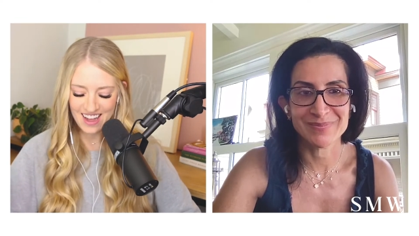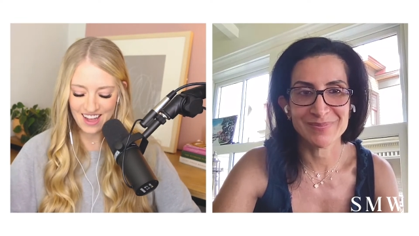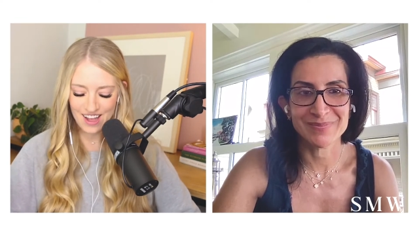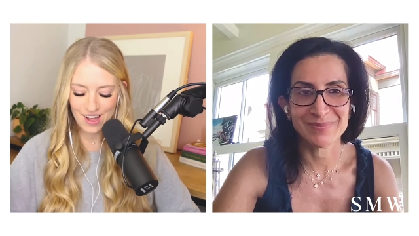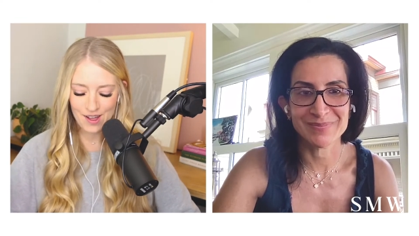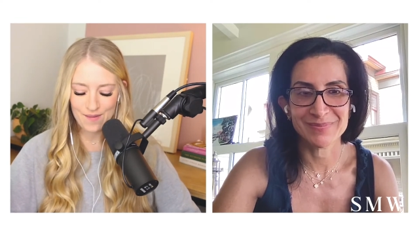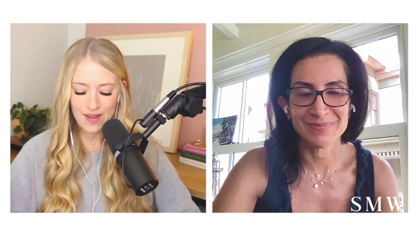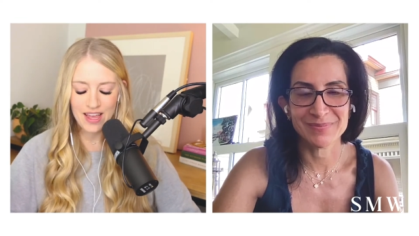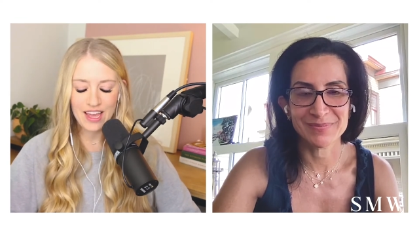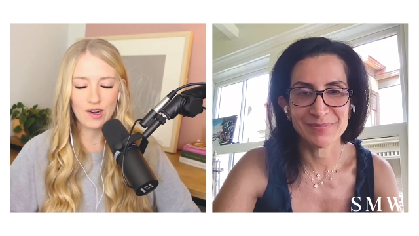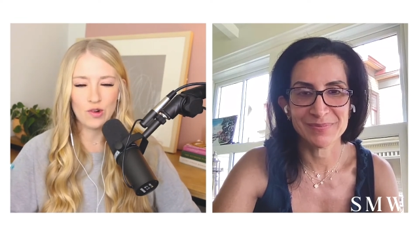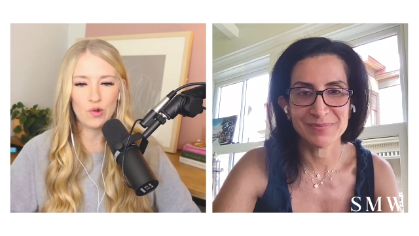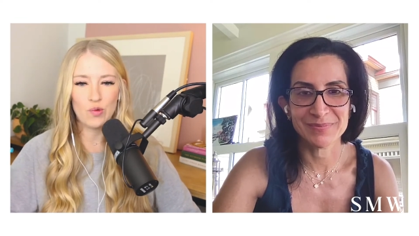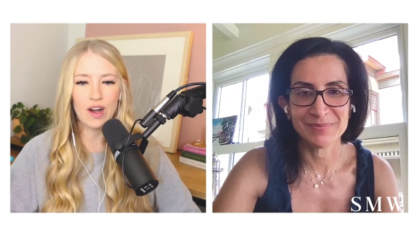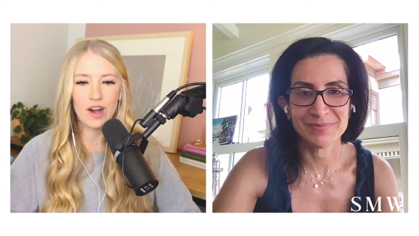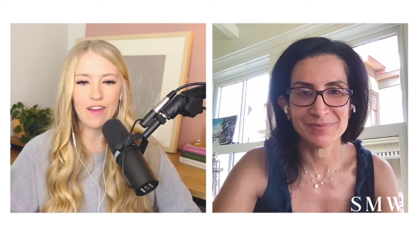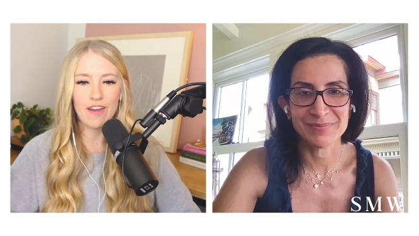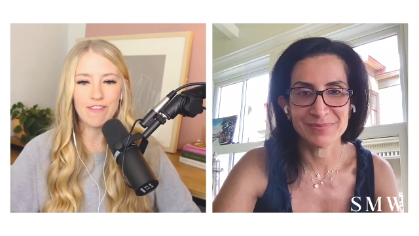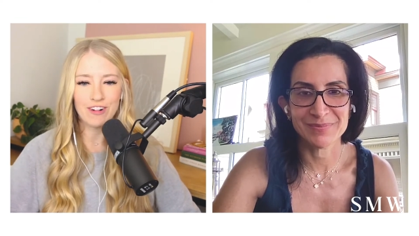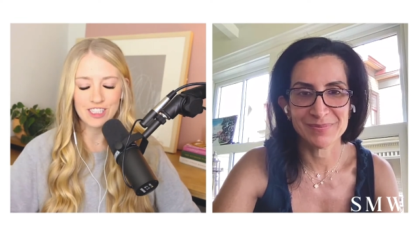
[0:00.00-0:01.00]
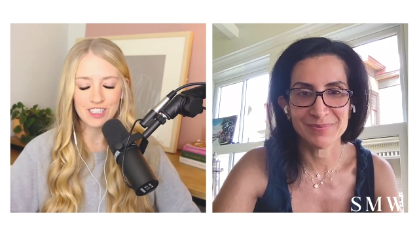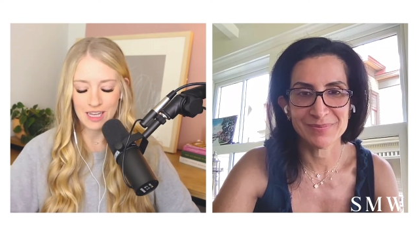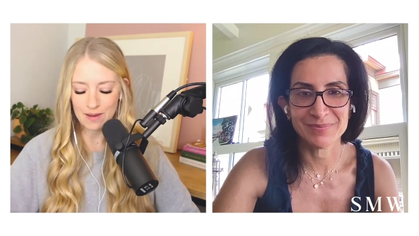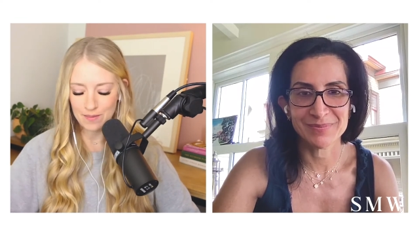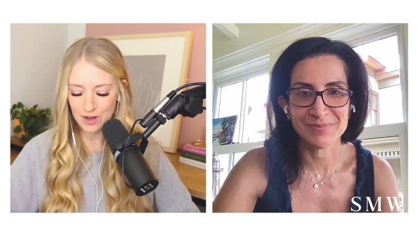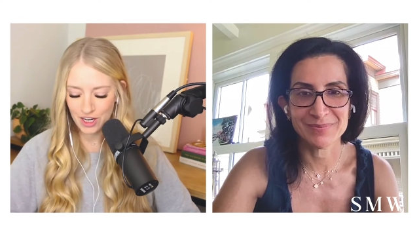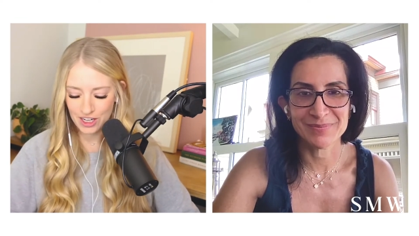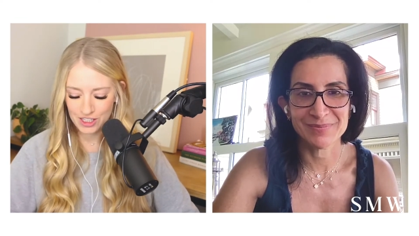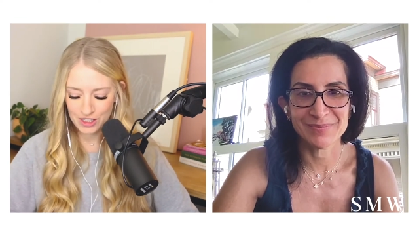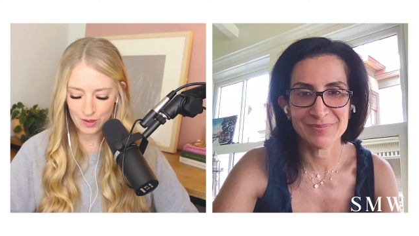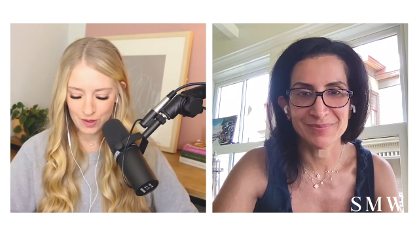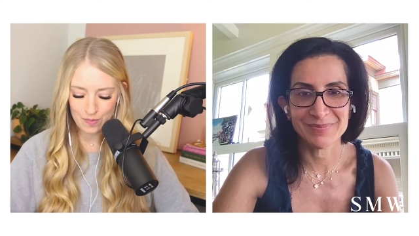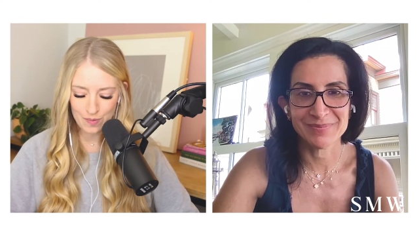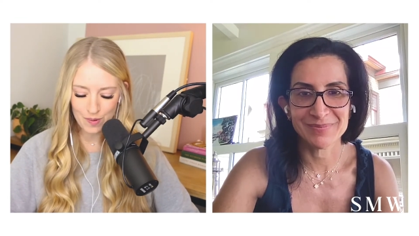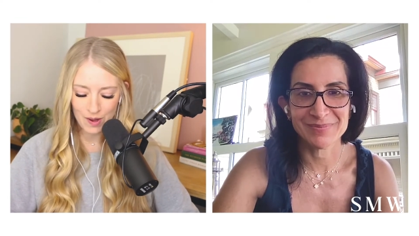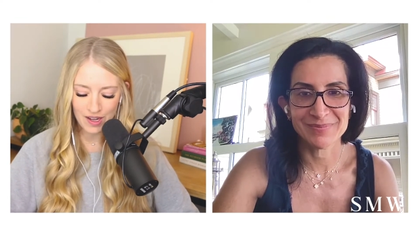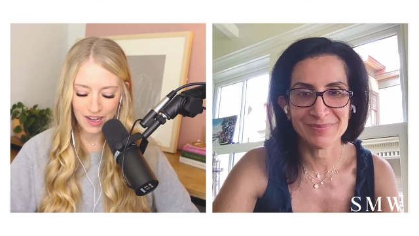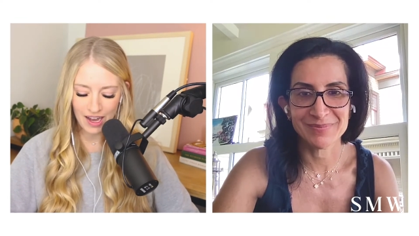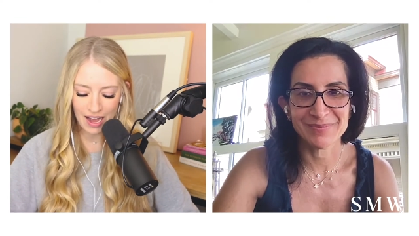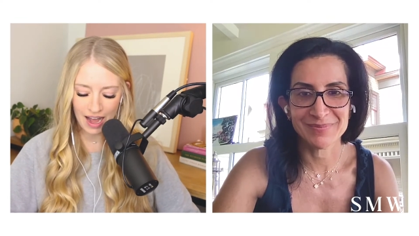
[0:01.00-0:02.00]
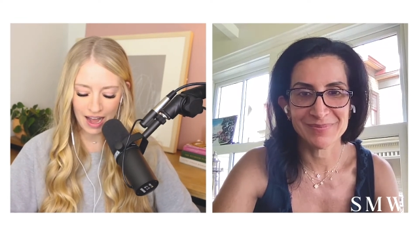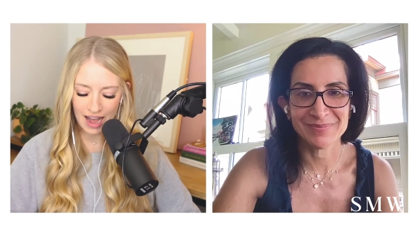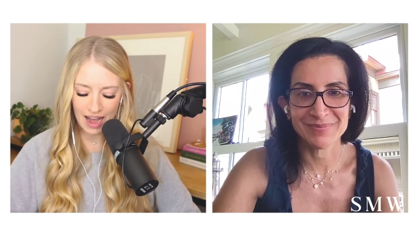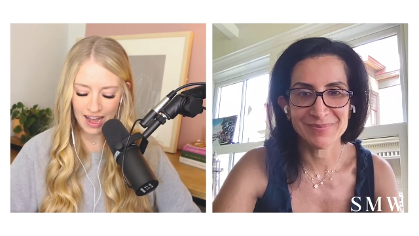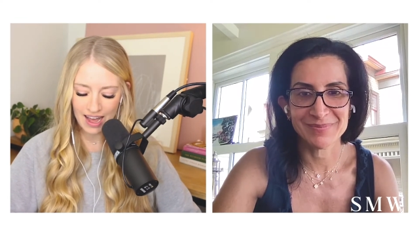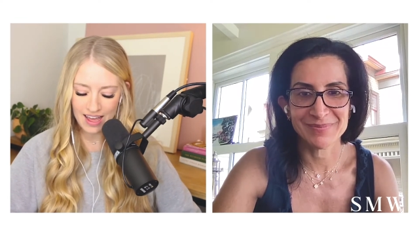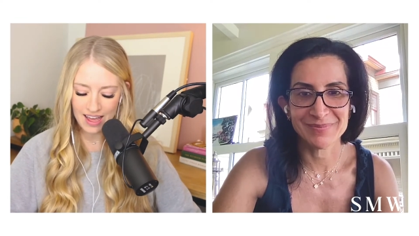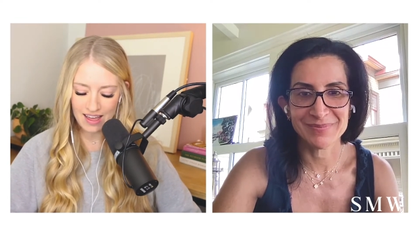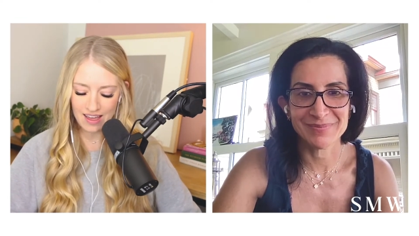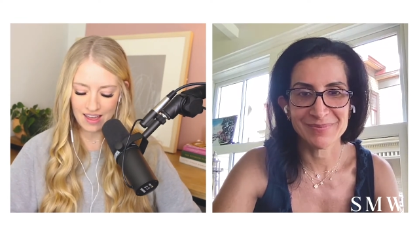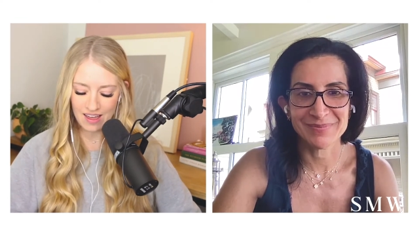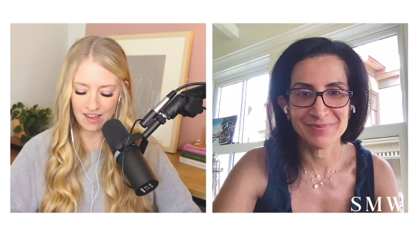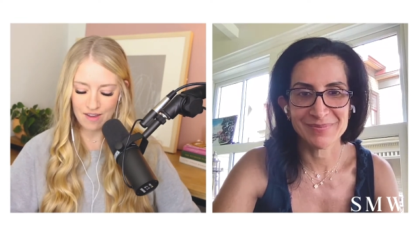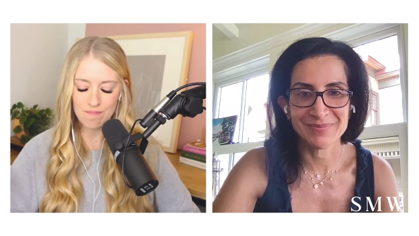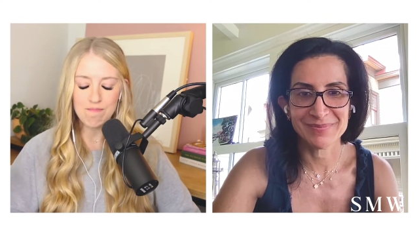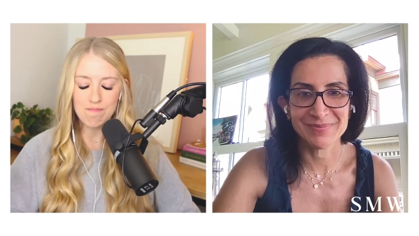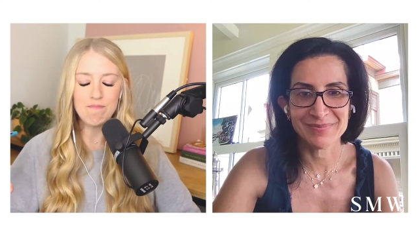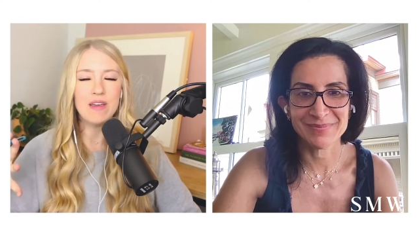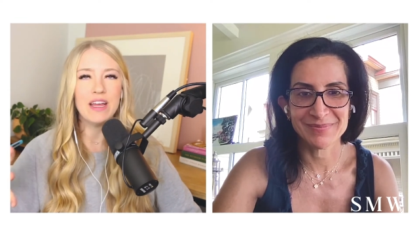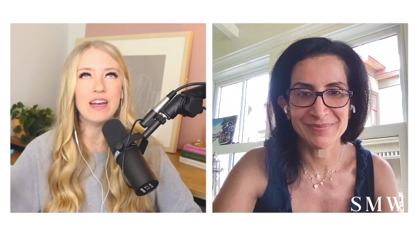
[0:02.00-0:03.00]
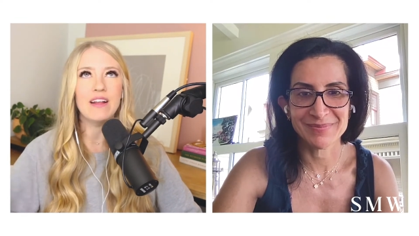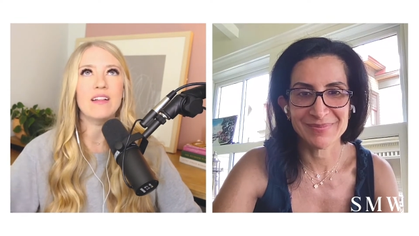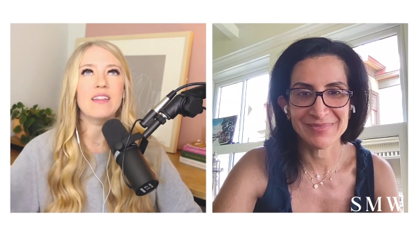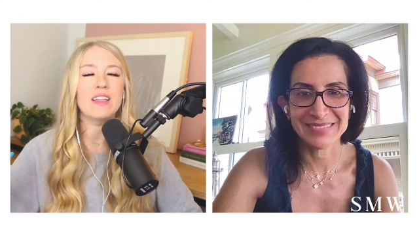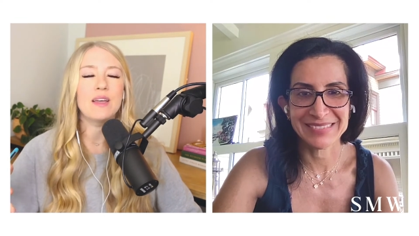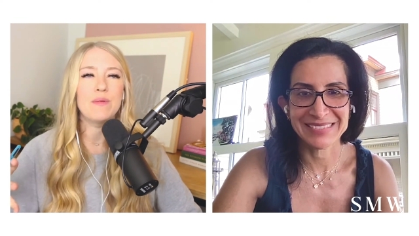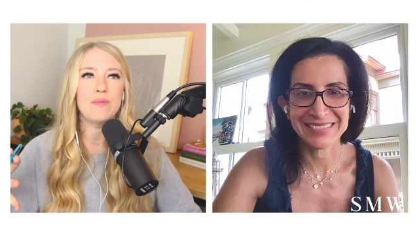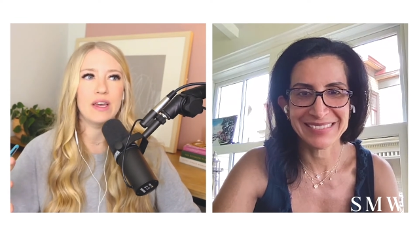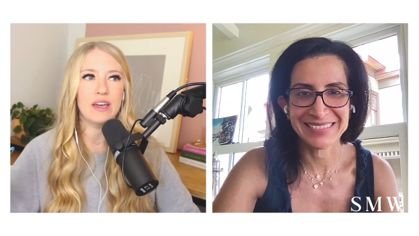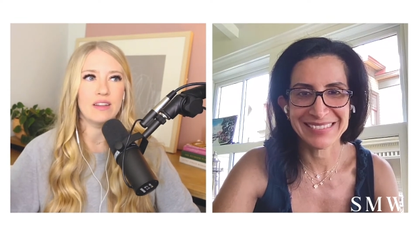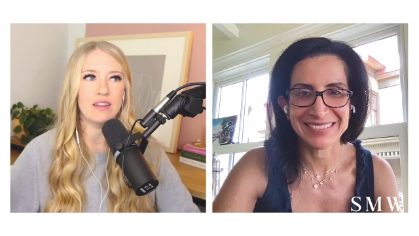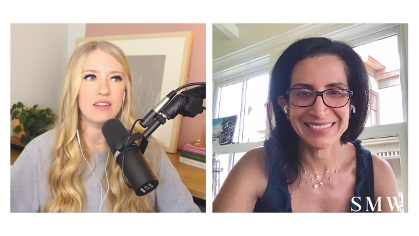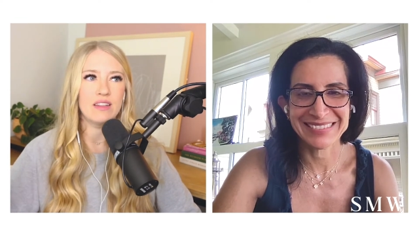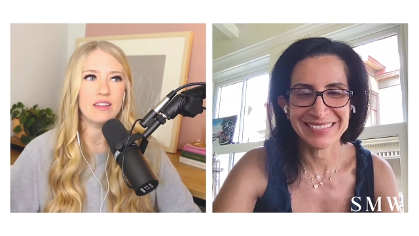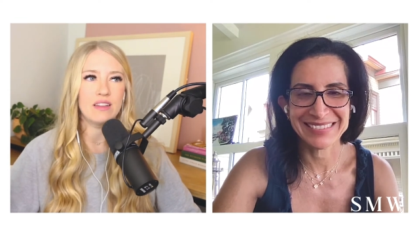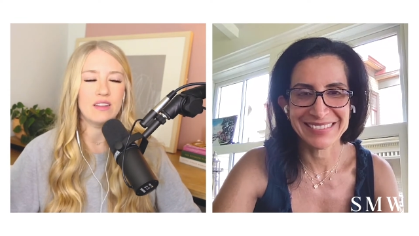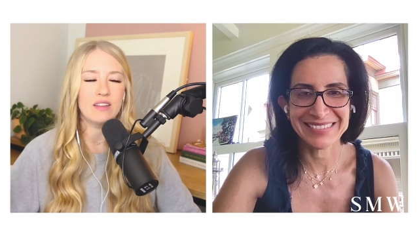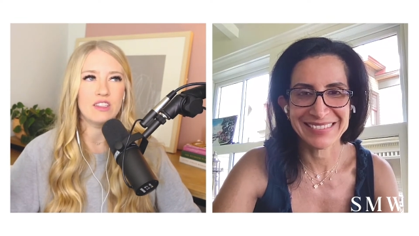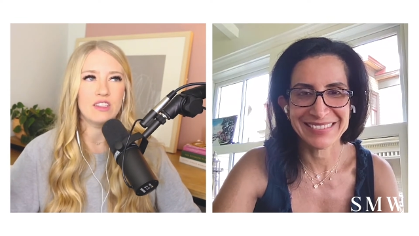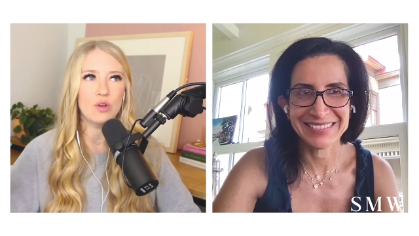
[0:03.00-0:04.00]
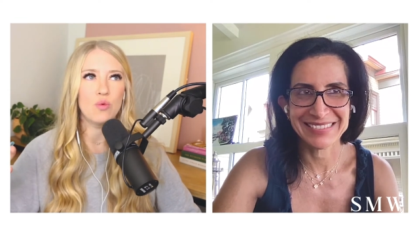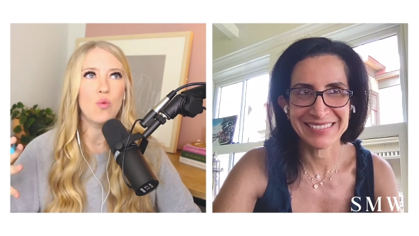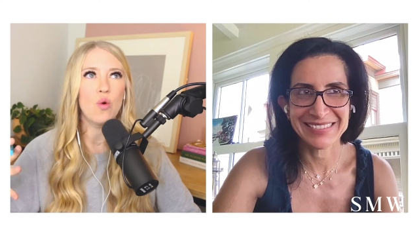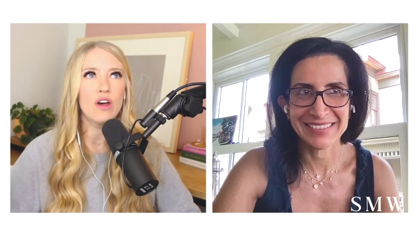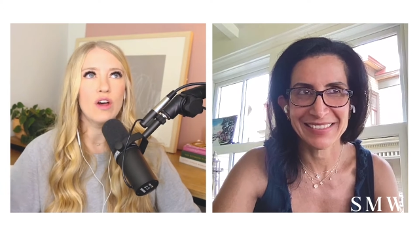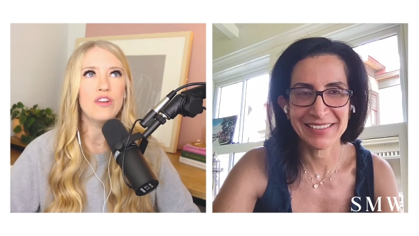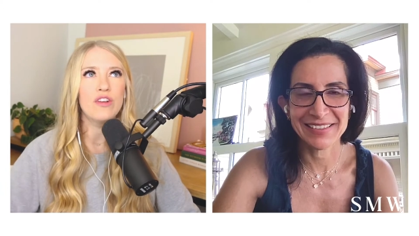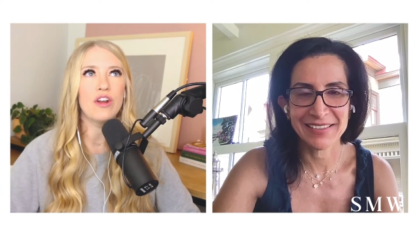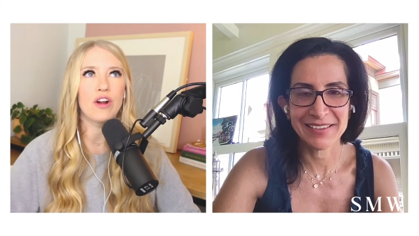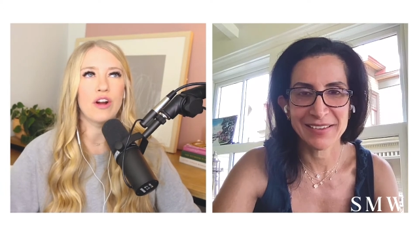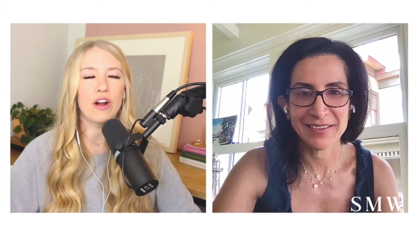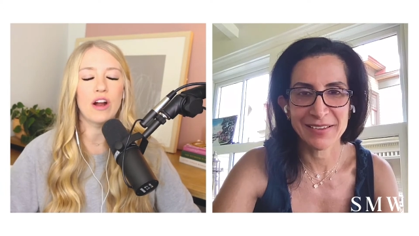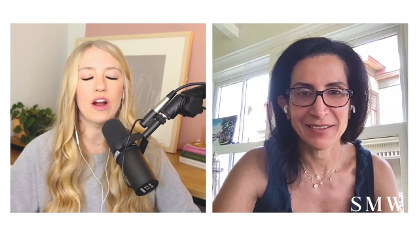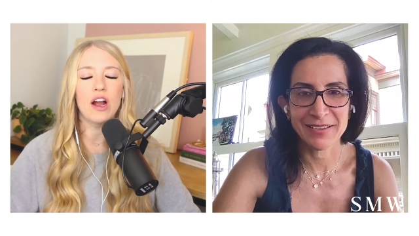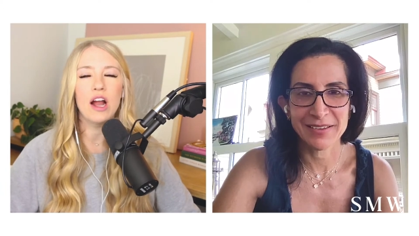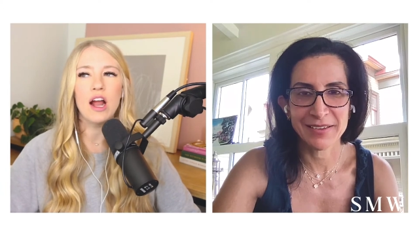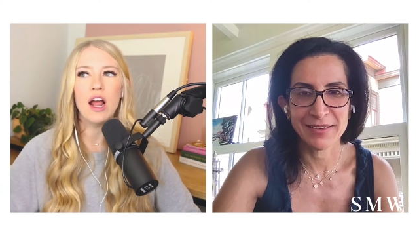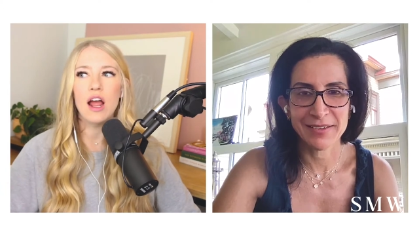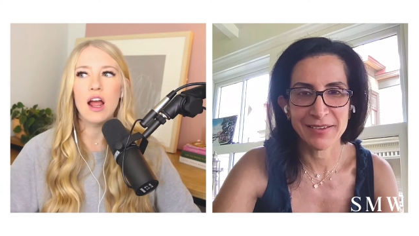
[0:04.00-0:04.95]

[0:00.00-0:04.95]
Speaker 1: Um, and when I first came across your book, I immediately began to, to wonder